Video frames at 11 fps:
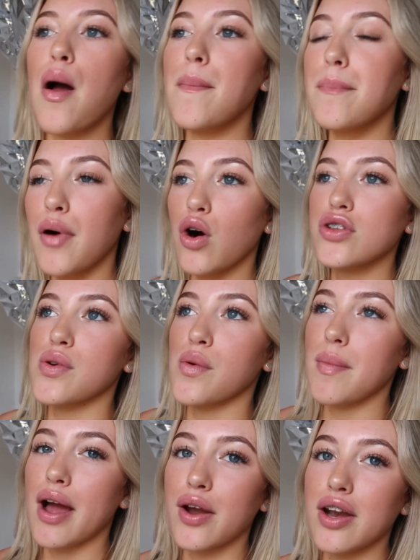but we
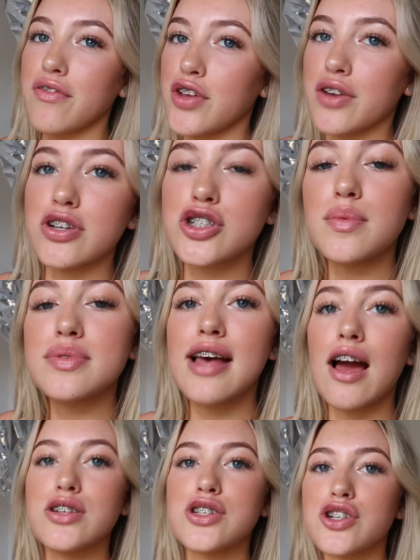might go in a few different shops
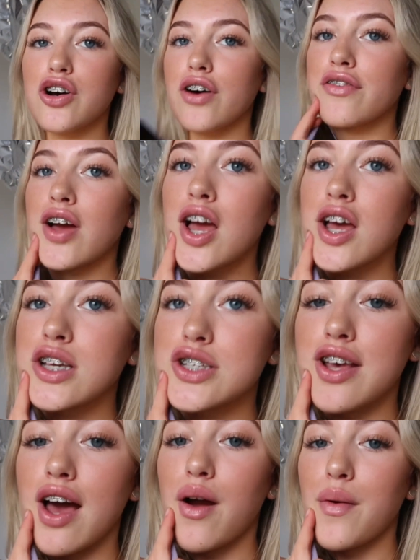there and stuff.
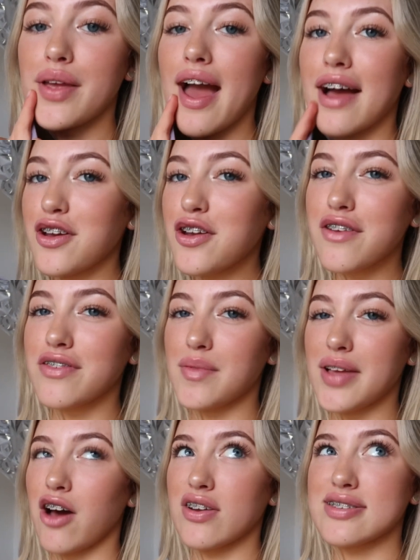So yeah, I don't know if there'll
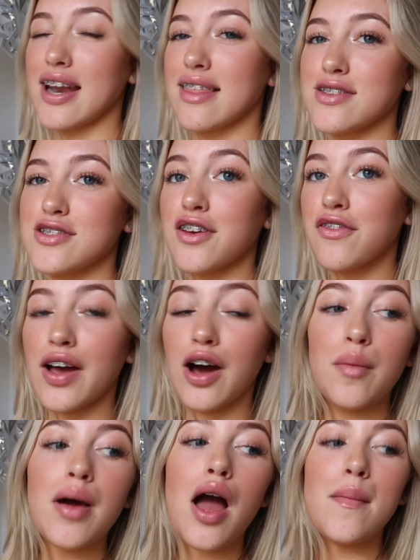be honestly anything to
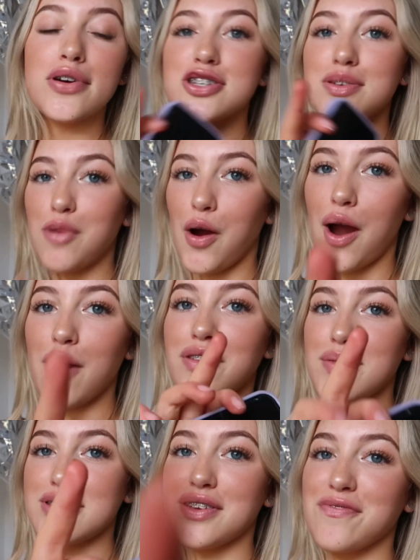film, but tomorrow I'm
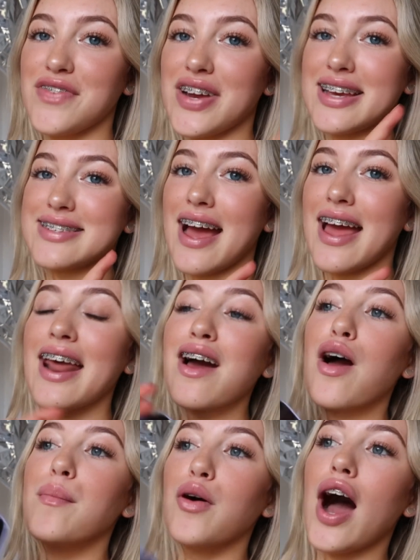filming something really exciting.
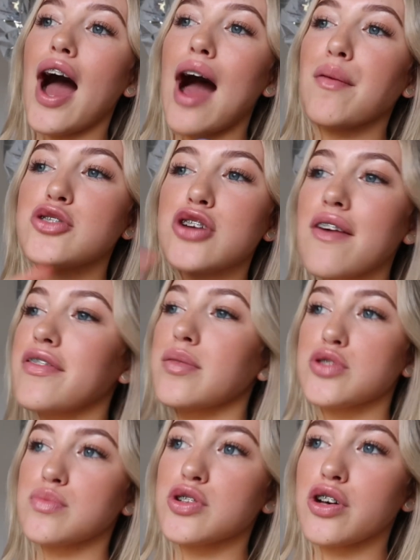But I'll try and film
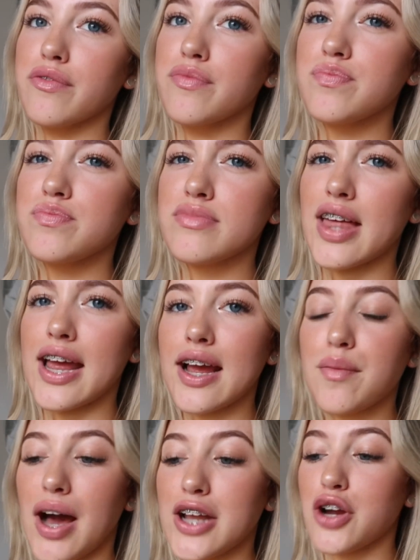some sort of thing,
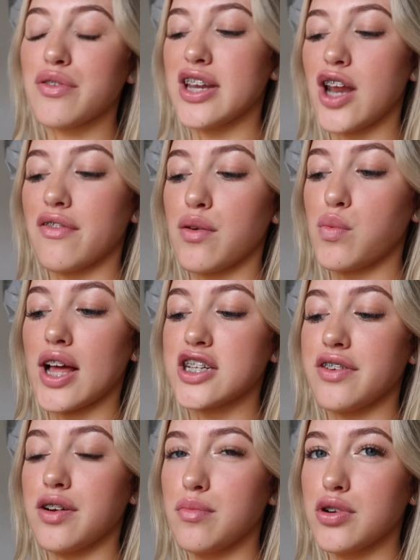but I don't really know if I will
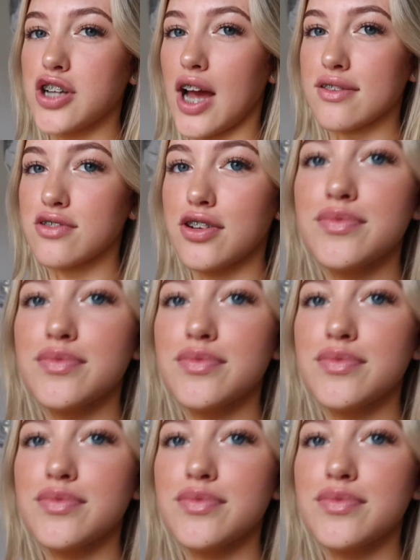actually film much at all.